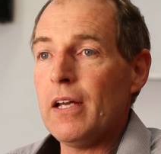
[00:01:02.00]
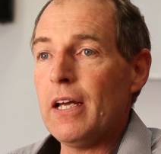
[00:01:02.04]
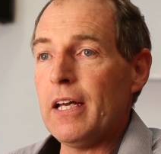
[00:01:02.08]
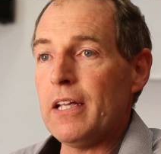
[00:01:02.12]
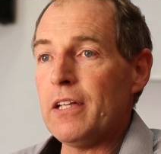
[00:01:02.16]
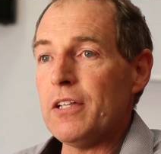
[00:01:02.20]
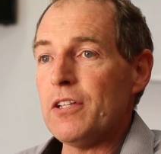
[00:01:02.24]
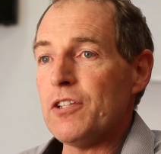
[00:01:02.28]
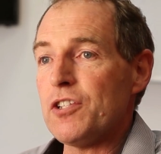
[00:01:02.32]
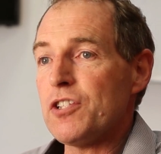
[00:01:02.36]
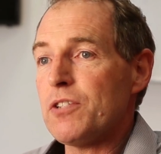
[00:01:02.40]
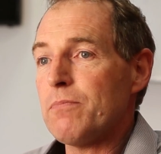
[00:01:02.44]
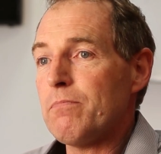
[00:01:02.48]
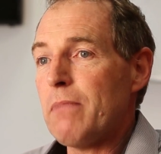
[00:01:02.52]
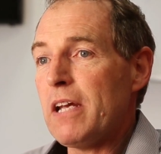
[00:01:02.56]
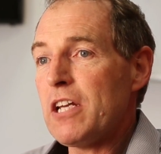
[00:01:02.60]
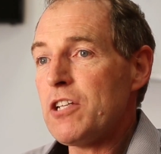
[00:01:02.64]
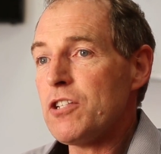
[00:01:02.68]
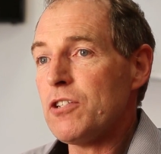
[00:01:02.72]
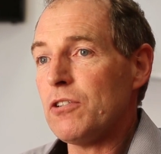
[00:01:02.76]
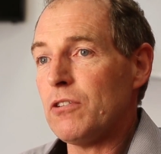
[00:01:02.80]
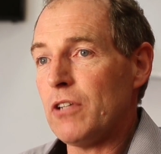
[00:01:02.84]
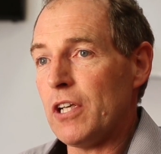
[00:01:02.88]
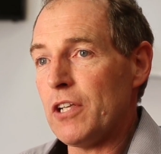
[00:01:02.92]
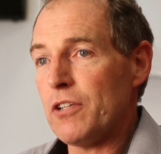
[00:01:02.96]
And the
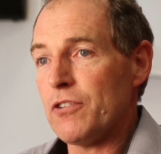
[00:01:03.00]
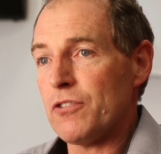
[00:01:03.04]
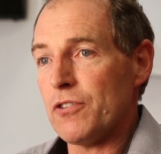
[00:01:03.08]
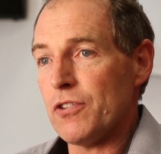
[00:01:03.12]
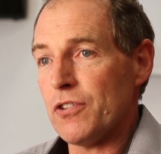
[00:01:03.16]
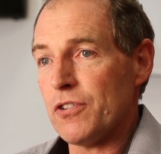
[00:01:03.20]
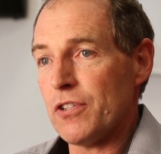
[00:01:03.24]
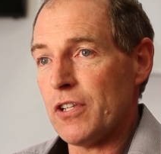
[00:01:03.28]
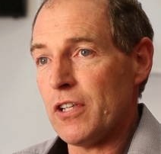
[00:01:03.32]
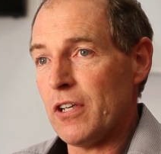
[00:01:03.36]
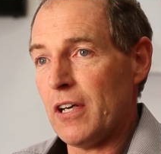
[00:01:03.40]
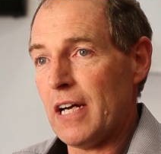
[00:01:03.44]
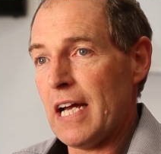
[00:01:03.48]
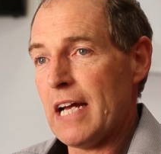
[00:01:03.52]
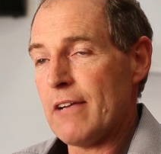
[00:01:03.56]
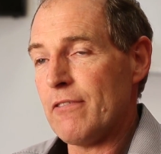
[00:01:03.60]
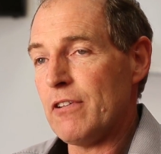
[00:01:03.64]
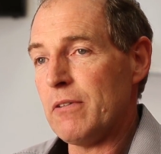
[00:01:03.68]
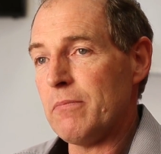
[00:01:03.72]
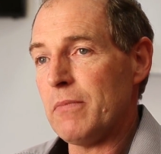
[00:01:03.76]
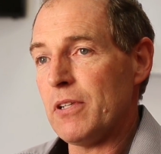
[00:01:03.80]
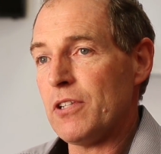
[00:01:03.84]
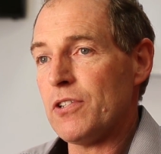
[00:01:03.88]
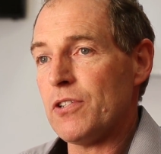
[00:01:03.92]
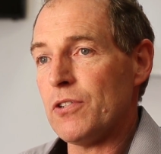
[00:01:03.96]
special interest that I have
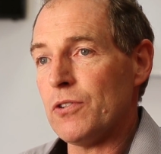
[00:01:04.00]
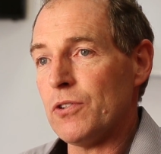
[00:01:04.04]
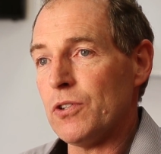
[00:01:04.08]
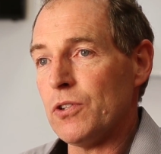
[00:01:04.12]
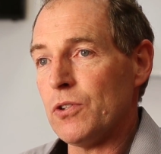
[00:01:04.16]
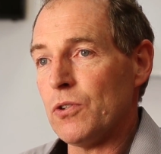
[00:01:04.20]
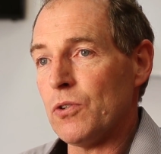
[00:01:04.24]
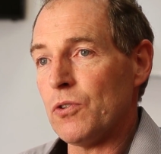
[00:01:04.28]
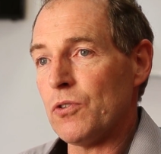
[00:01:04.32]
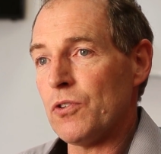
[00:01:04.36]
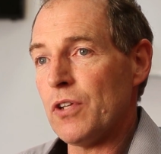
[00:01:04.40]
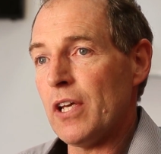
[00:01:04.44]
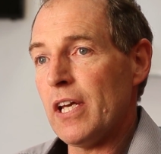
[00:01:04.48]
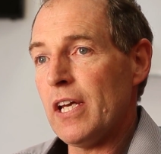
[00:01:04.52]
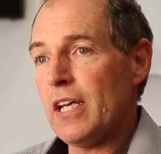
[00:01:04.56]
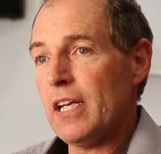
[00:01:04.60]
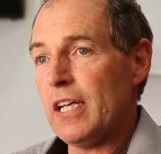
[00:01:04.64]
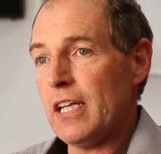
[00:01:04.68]
in materials